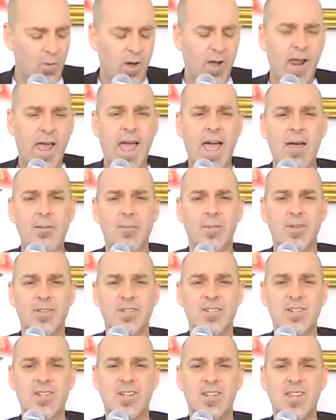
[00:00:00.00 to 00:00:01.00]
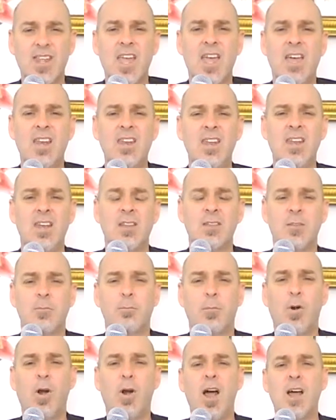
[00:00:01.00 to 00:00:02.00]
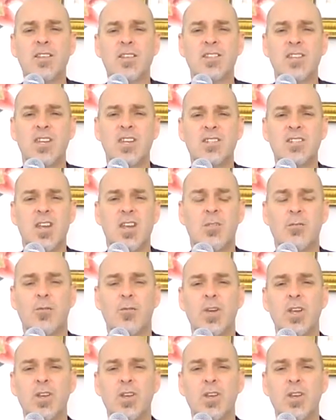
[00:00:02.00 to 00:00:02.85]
And what happens? Then the process